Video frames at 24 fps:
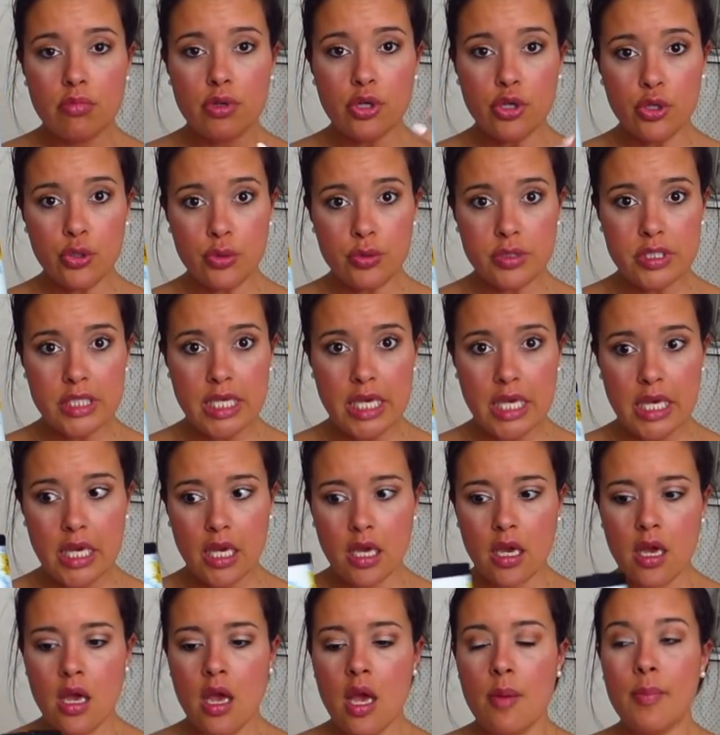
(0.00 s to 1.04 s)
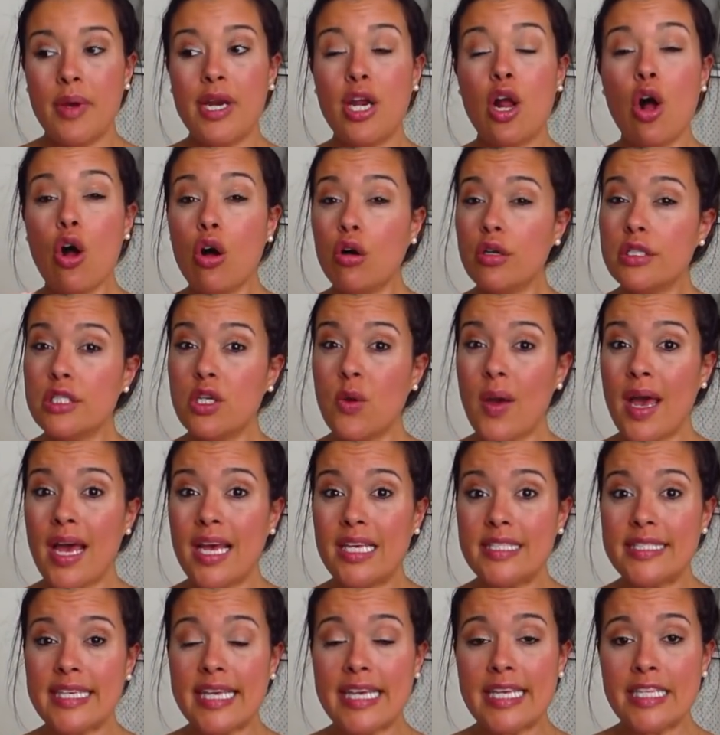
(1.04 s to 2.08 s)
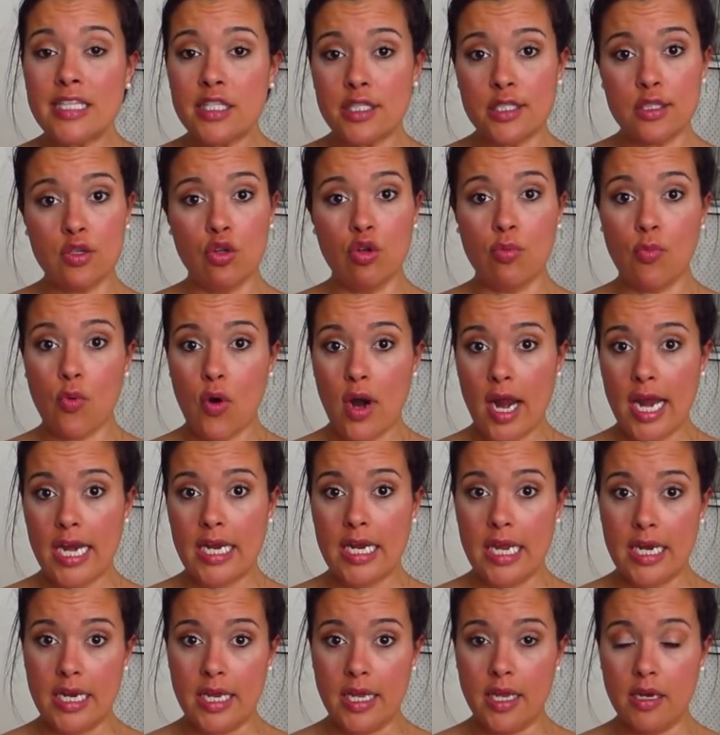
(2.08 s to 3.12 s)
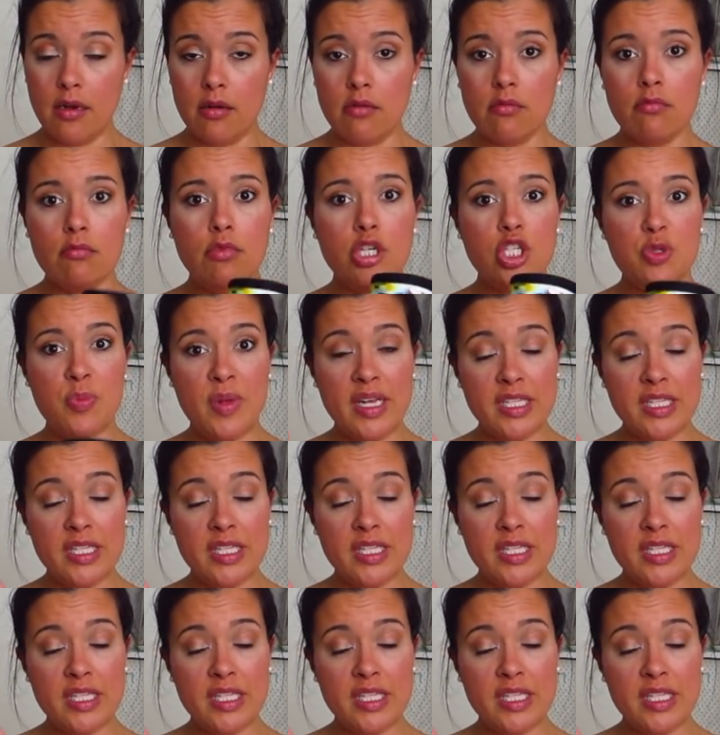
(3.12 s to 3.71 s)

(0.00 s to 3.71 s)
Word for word: koozie, but it also has Insulbrite in it, which